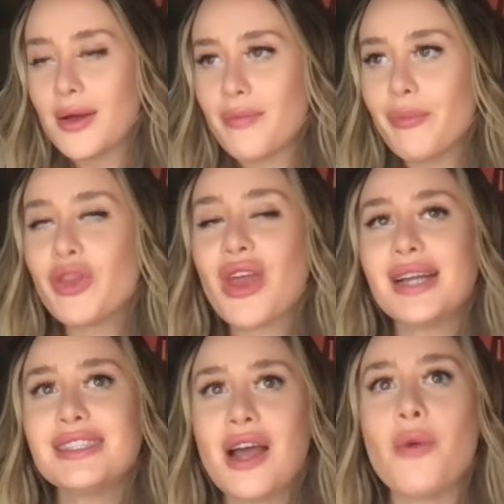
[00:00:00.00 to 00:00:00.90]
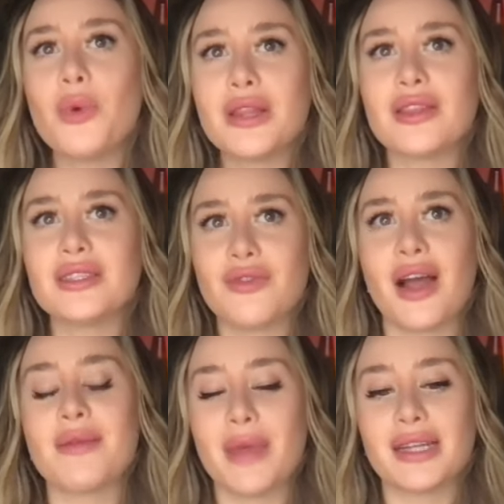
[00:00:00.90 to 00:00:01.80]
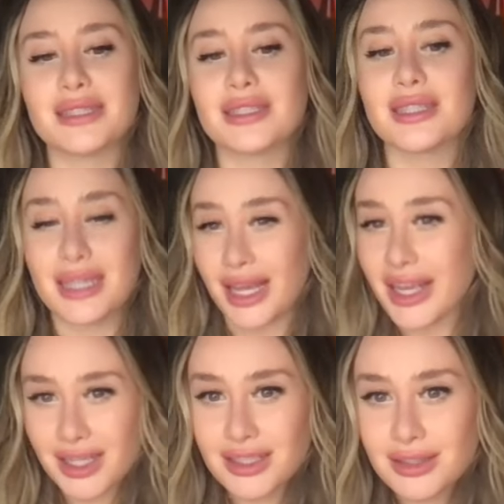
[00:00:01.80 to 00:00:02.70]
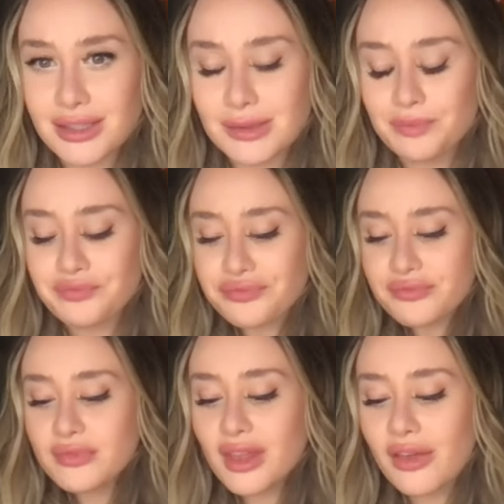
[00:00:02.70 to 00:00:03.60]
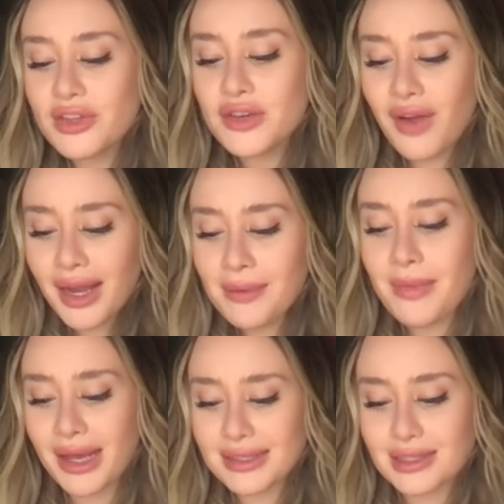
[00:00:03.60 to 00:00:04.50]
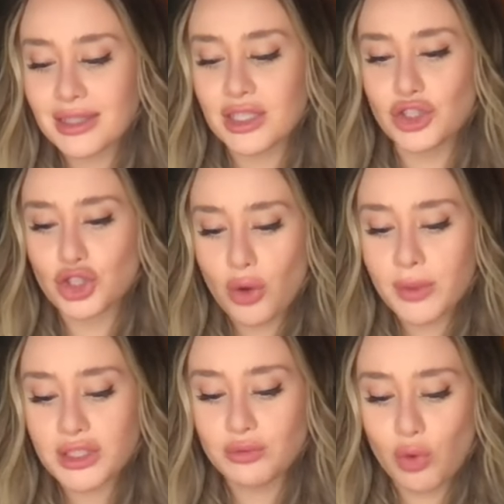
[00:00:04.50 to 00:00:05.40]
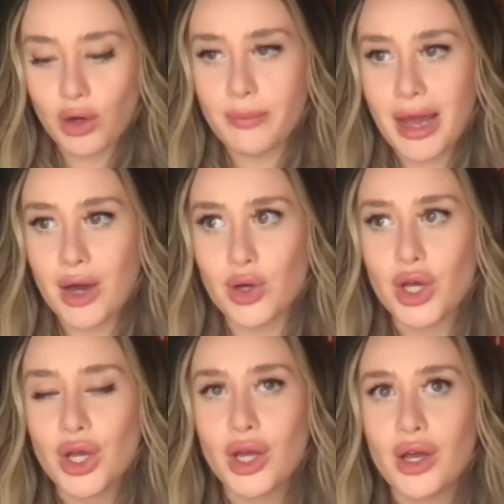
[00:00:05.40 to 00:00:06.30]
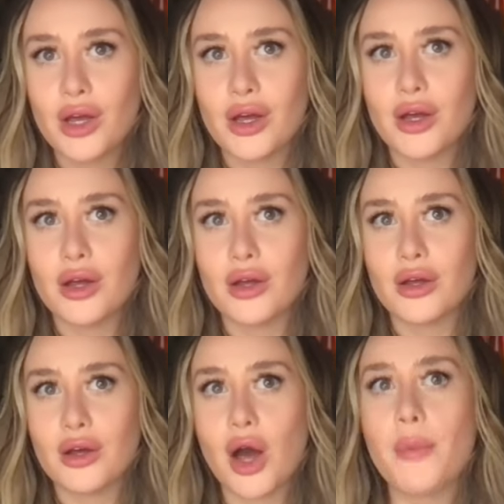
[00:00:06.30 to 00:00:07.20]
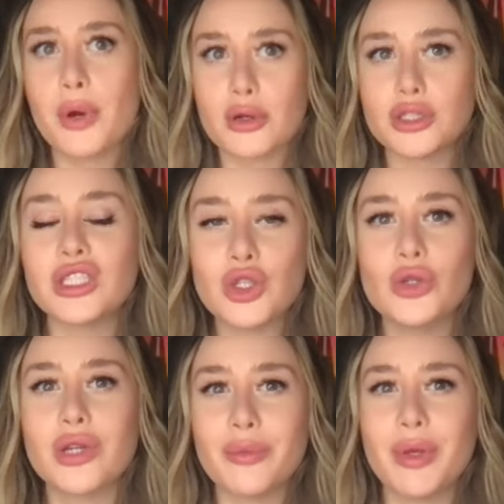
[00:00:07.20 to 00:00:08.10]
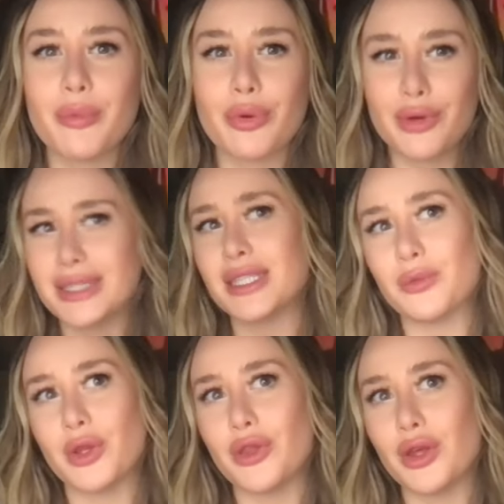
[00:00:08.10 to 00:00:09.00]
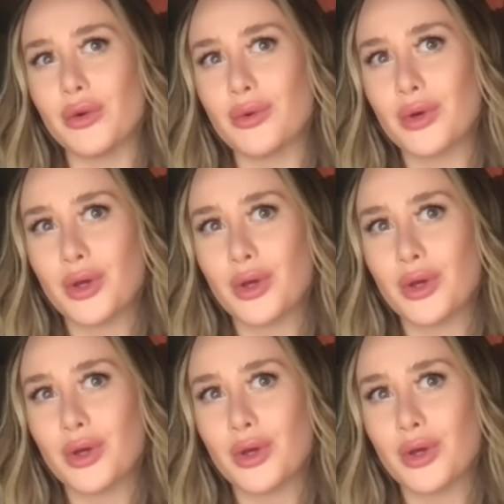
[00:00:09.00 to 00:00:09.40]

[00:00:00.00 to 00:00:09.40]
But that's not what the divine masculine is. The divine masculine is so much more about a person who can be present with you.